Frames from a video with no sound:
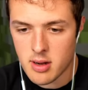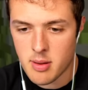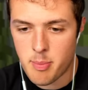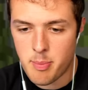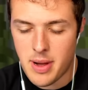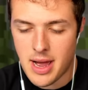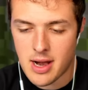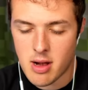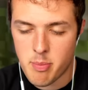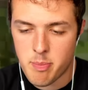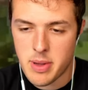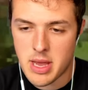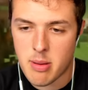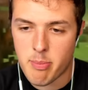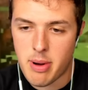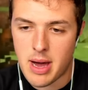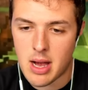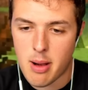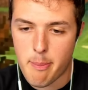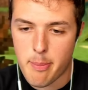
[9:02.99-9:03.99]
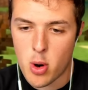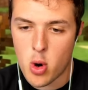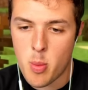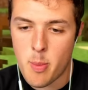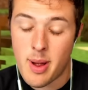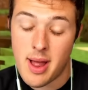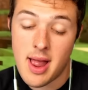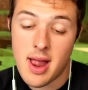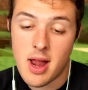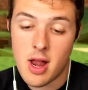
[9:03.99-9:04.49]
bada bing, bada
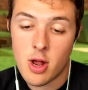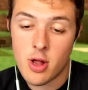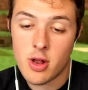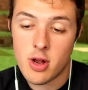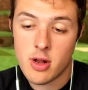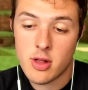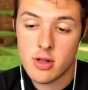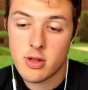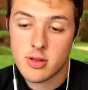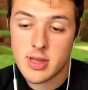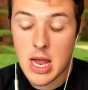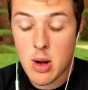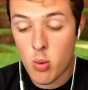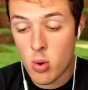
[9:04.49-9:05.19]
boom. They